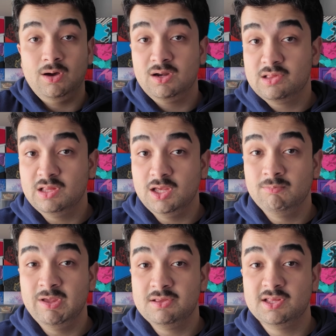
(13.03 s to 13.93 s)
honestly, it
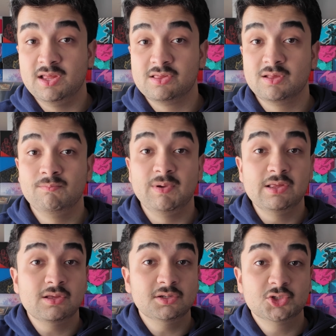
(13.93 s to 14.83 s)
makes sense.
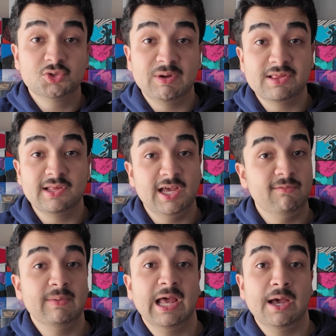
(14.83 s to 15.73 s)
Based on the trends that
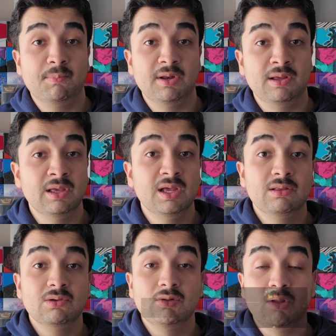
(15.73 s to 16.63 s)
have been happening, the